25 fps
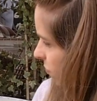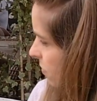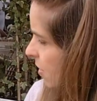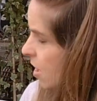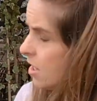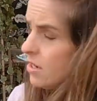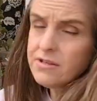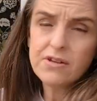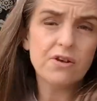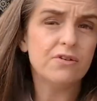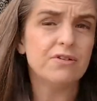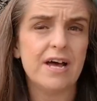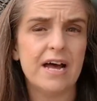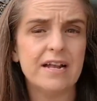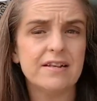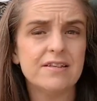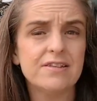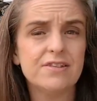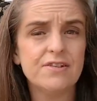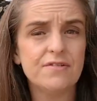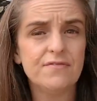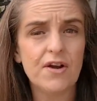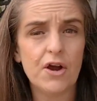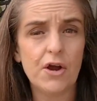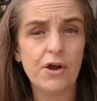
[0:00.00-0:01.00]
And so that's
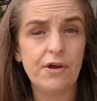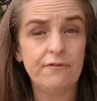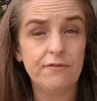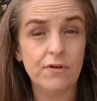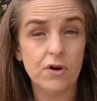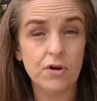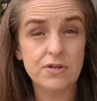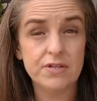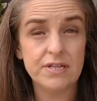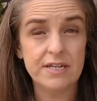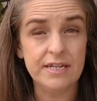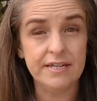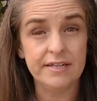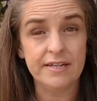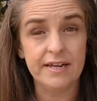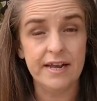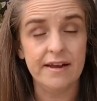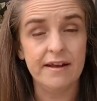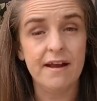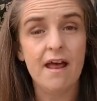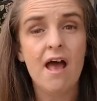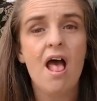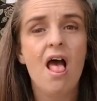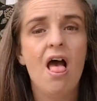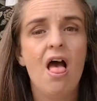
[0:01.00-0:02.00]
the very first season.
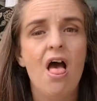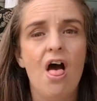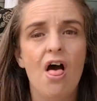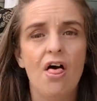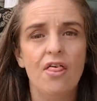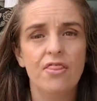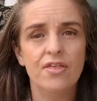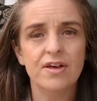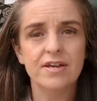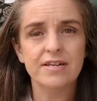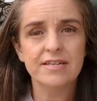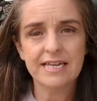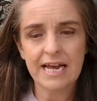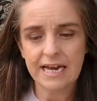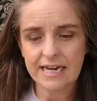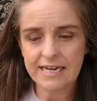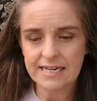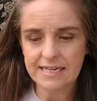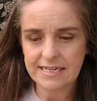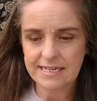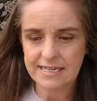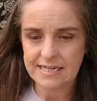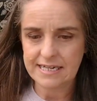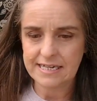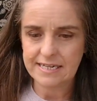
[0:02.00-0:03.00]
The
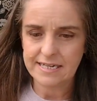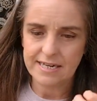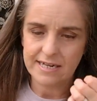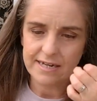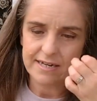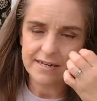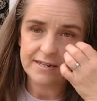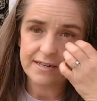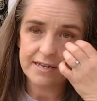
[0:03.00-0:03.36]
second season,